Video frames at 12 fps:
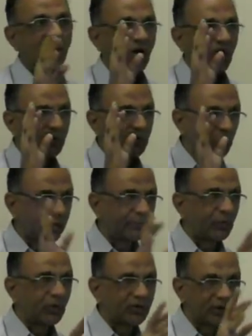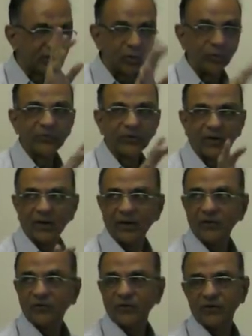or you report the tubes and
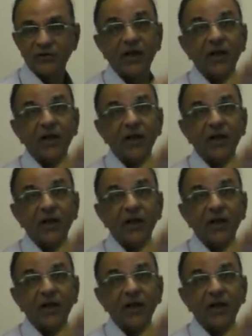lines first. I